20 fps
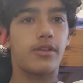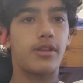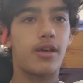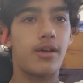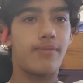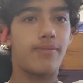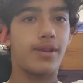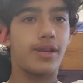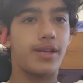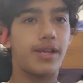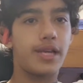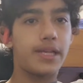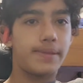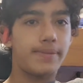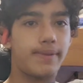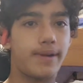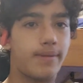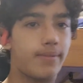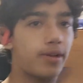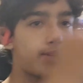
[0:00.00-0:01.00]
that'd be nice,
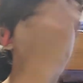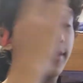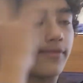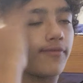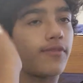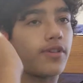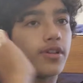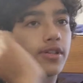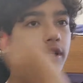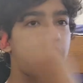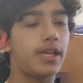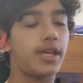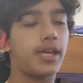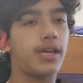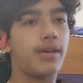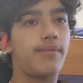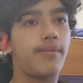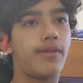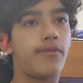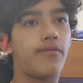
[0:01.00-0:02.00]
but I'm also versing
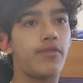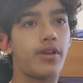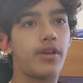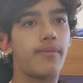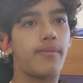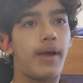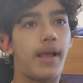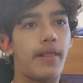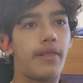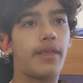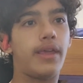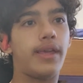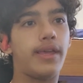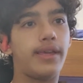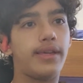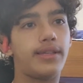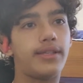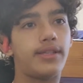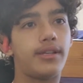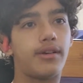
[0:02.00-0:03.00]
him in one of my
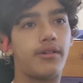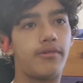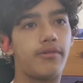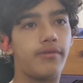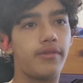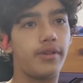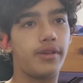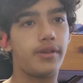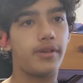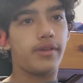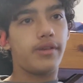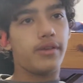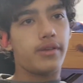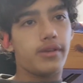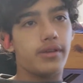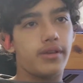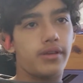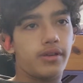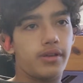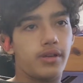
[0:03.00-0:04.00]
leagues, so,
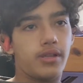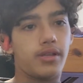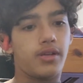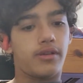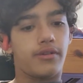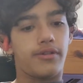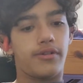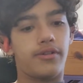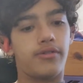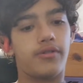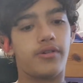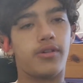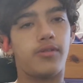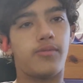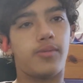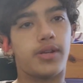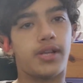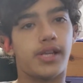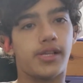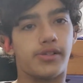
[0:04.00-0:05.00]
do good,
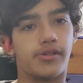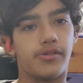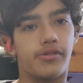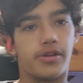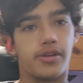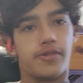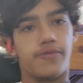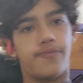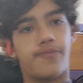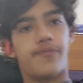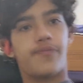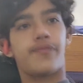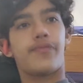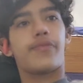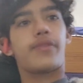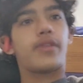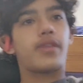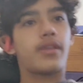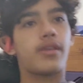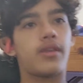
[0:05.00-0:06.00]
but not too good.
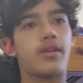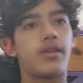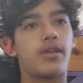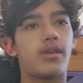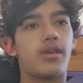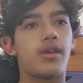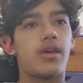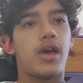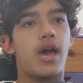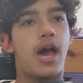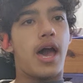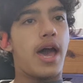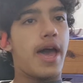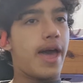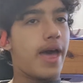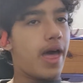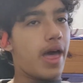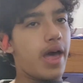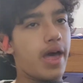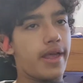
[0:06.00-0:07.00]

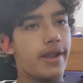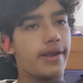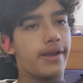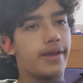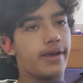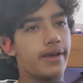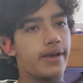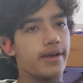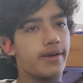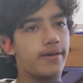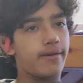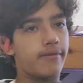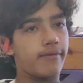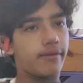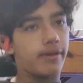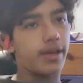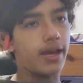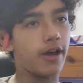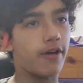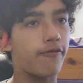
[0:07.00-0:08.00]
And we
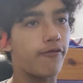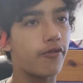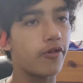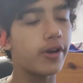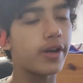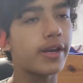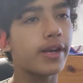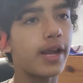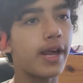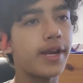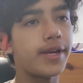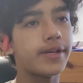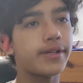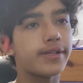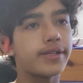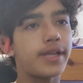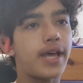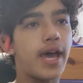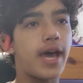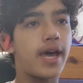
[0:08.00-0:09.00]
got
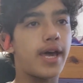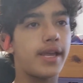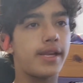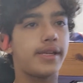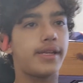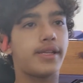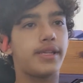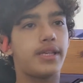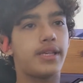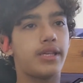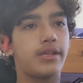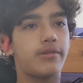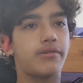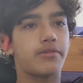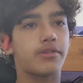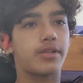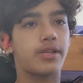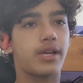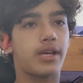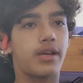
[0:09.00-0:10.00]
49ers at
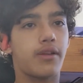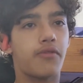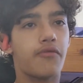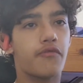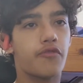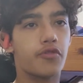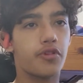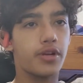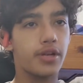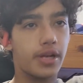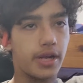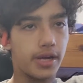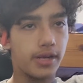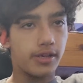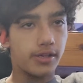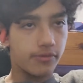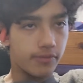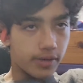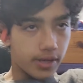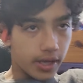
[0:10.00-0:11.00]
Eagles. I got the
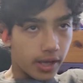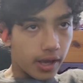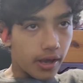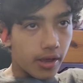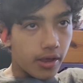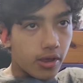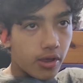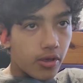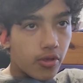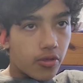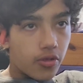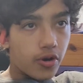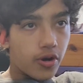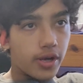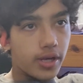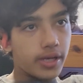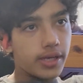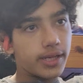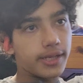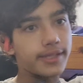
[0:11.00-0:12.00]
49ers winning
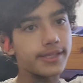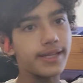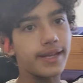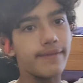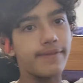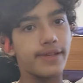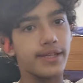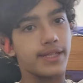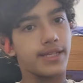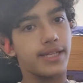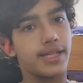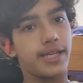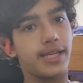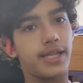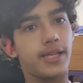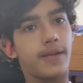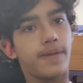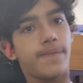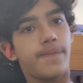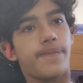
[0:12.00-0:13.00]

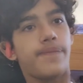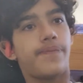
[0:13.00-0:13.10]
30-17.